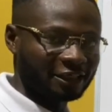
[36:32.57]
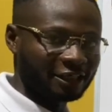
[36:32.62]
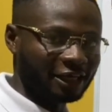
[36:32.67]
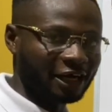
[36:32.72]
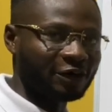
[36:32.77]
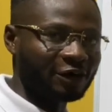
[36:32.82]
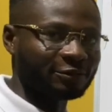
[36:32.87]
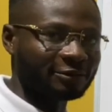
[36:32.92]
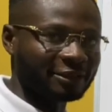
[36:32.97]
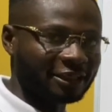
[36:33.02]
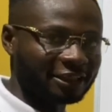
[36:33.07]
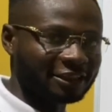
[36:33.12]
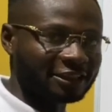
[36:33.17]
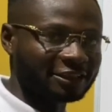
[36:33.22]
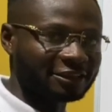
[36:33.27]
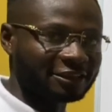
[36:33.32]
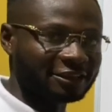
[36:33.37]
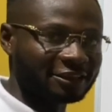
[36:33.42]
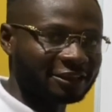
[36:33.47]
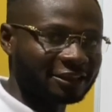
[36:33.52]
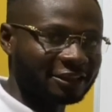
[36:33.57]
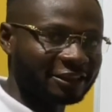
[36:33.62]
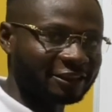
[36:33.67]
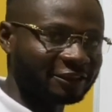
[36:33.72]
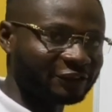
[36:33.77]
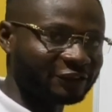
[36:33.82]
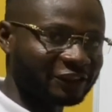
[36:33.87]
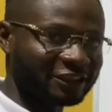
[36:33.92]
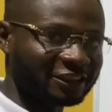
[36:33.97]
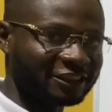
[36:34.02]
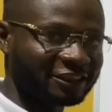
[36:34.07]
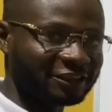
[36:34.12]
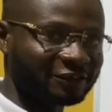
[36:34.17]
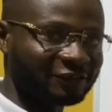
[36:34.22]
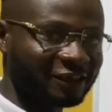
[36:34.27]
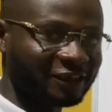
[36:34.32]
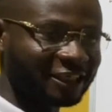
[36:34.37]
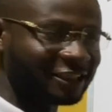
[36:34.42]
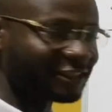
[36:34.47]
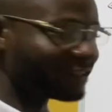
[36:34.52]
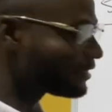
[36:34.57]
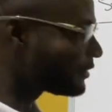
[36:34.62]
I hope that is interesting, right?